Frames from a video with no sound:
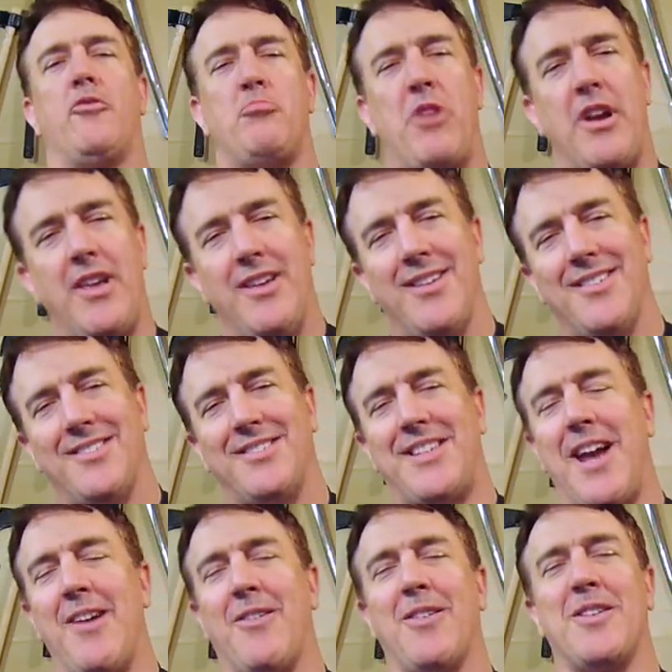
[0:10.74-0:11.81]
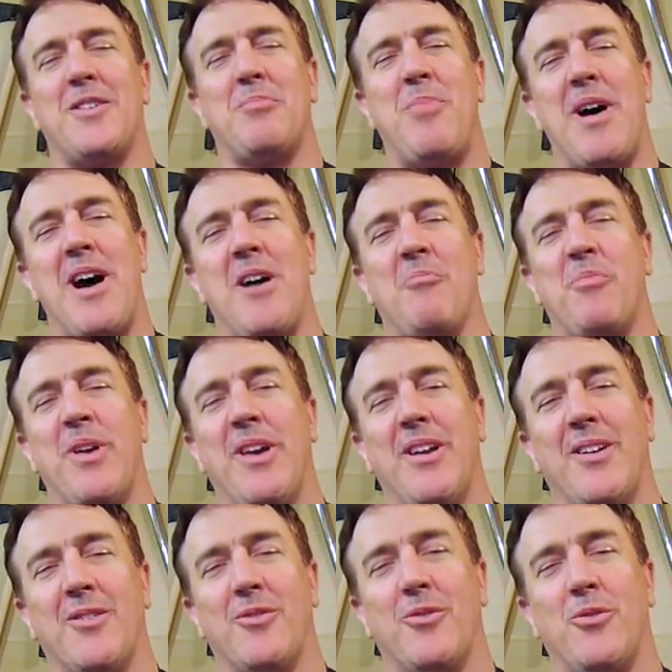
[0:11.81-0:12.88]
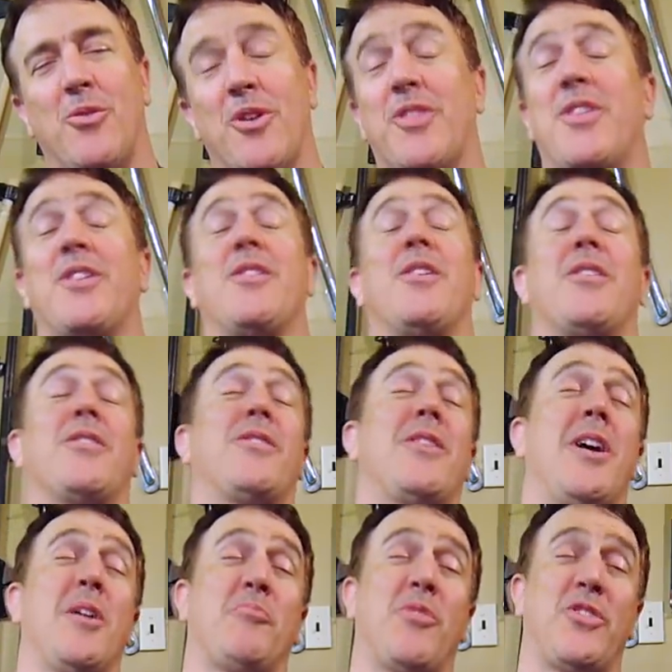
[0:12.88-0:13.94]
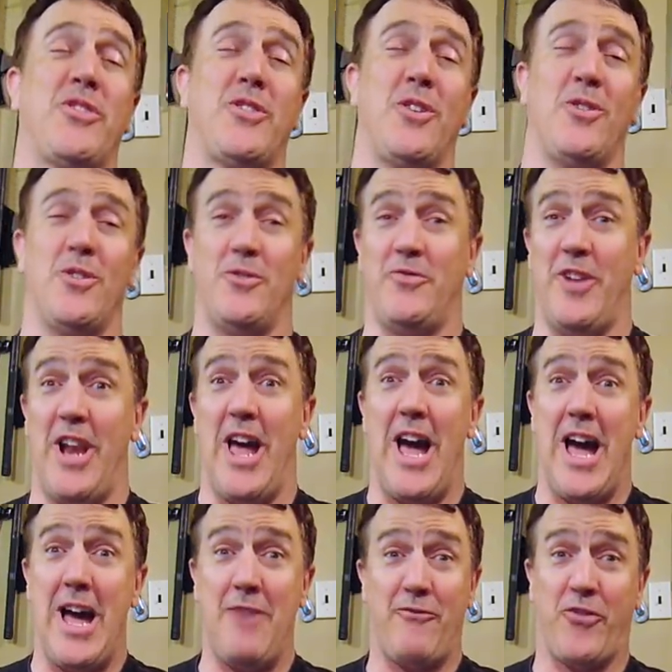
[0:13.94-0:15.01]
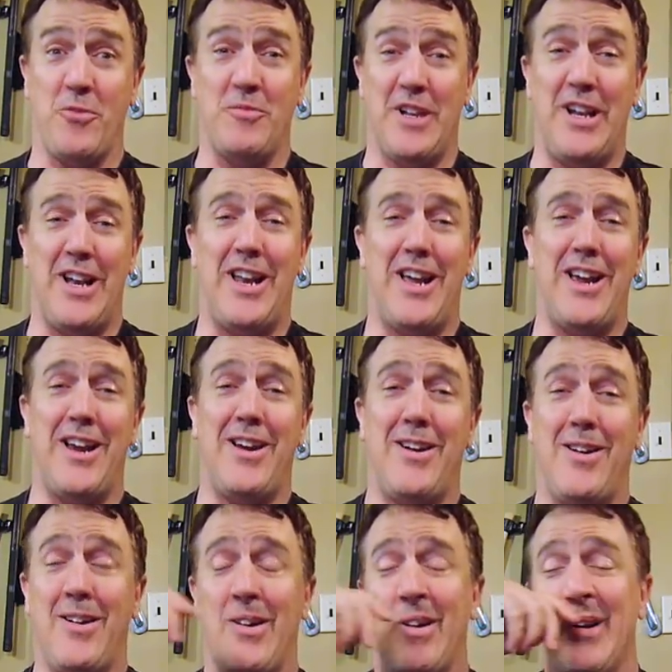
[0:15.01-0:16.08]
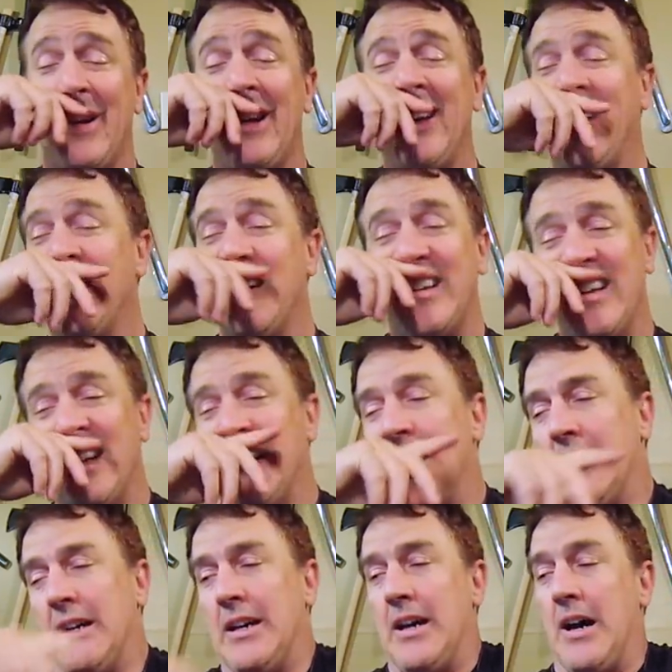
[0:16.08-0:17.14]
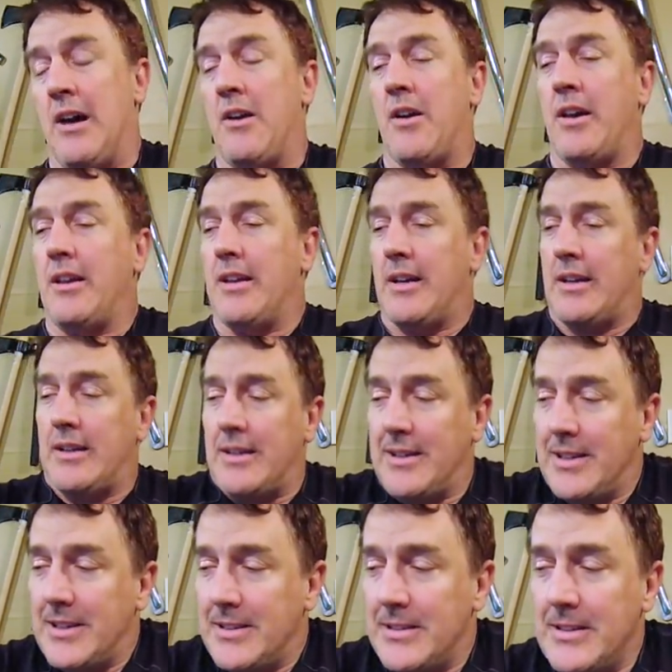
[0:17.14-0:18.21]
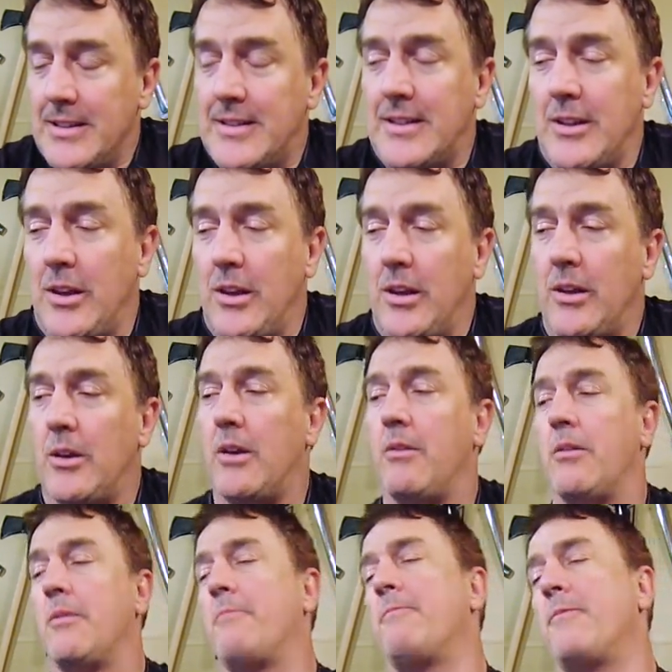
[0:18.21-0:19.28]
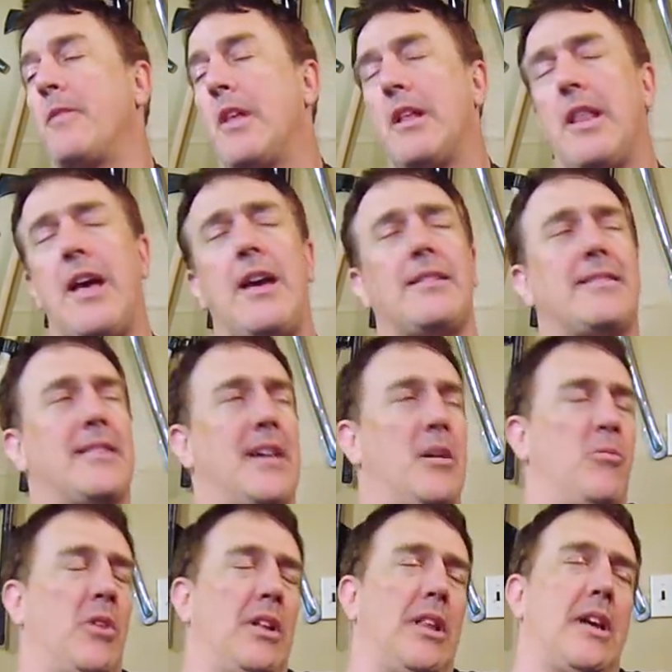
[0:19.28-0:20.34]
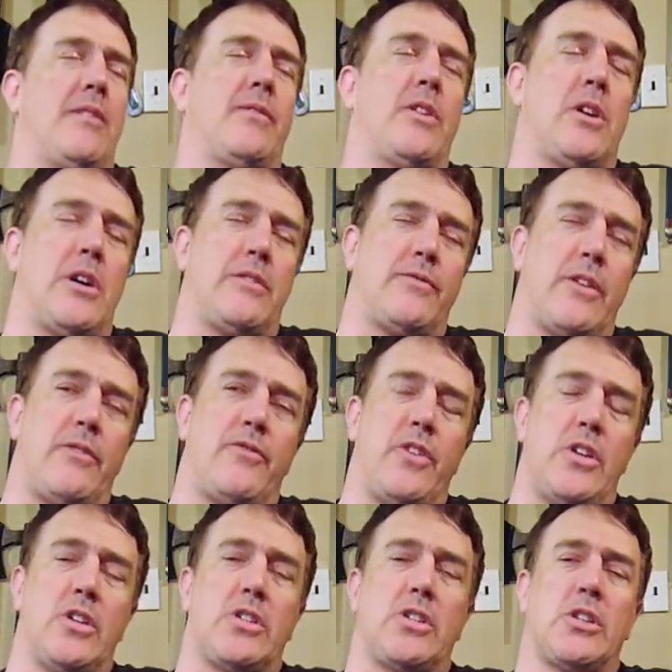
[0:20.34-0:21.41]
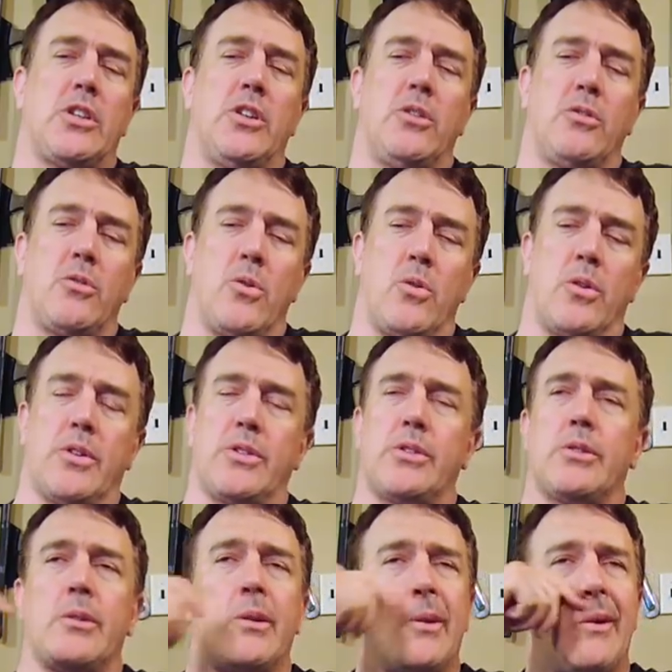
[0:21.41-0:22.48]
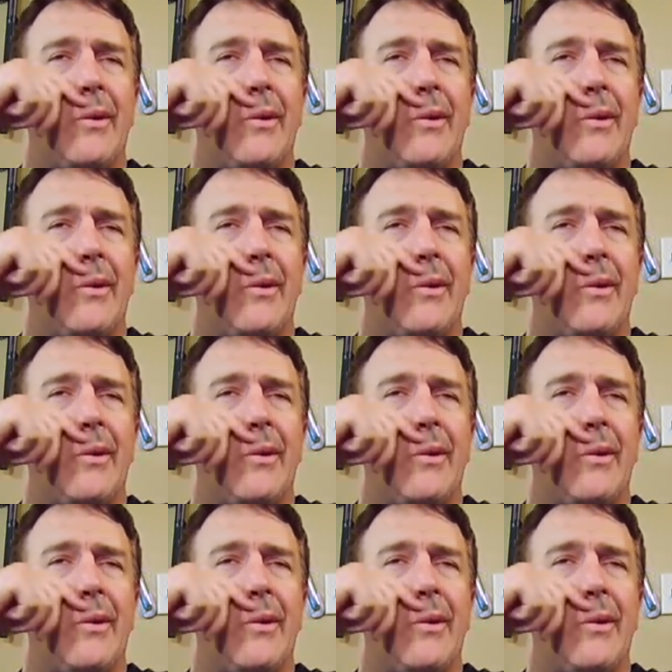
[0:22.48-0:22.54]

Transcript: everybody, Terence Popp here with another episode of Live from the Lair. All right, let's see. Last time we left off, I finished the Q course,